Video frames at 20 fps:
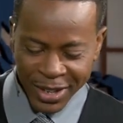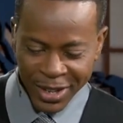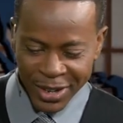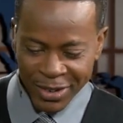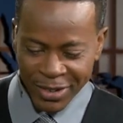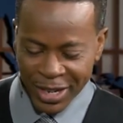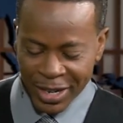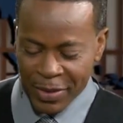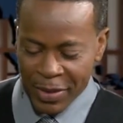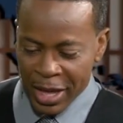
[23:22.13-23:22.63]
All
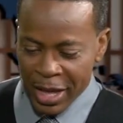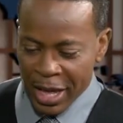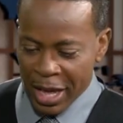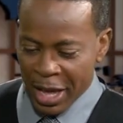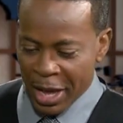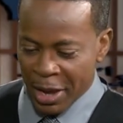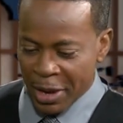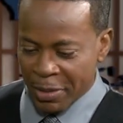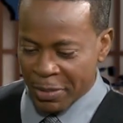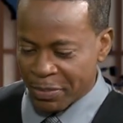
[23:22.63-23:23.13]

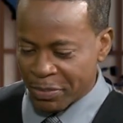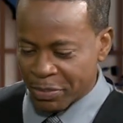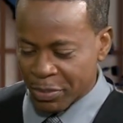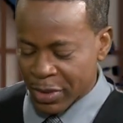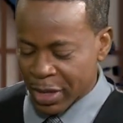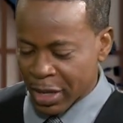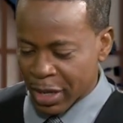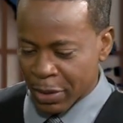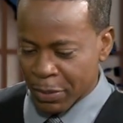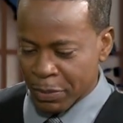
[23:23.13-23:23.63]
right.
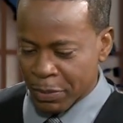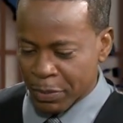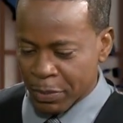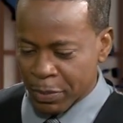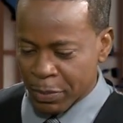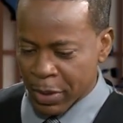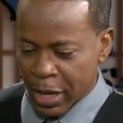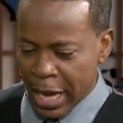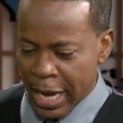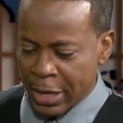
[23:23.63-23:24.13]

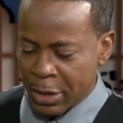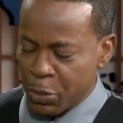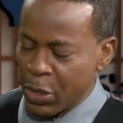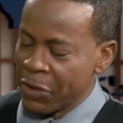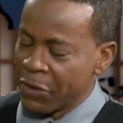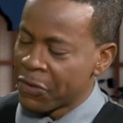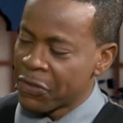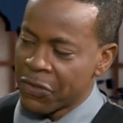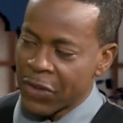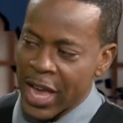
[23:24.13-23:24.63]
And
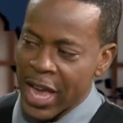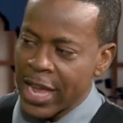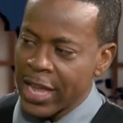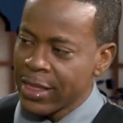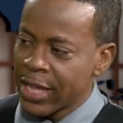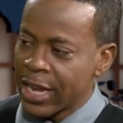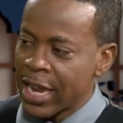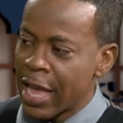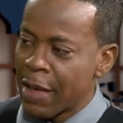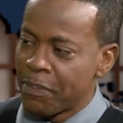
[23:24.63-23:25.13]
we
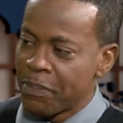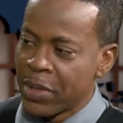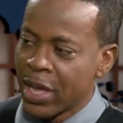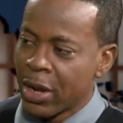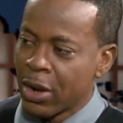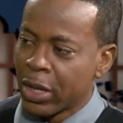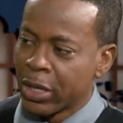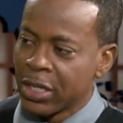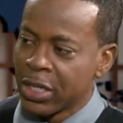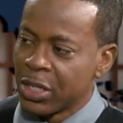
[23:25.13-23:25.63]
find that happening a
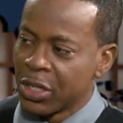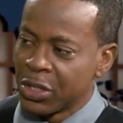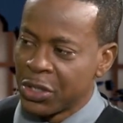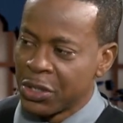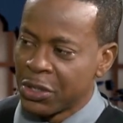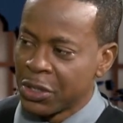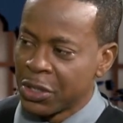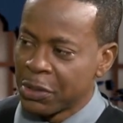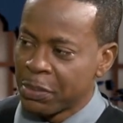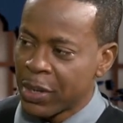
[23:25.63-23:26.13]
lot in the
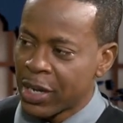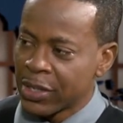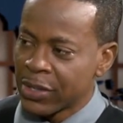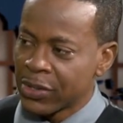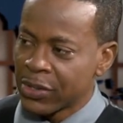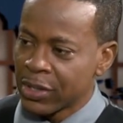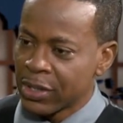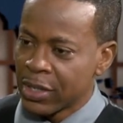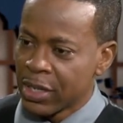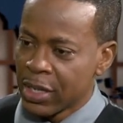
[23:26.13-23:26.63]
church,
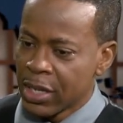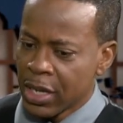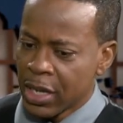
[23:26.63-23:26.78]
Pastor.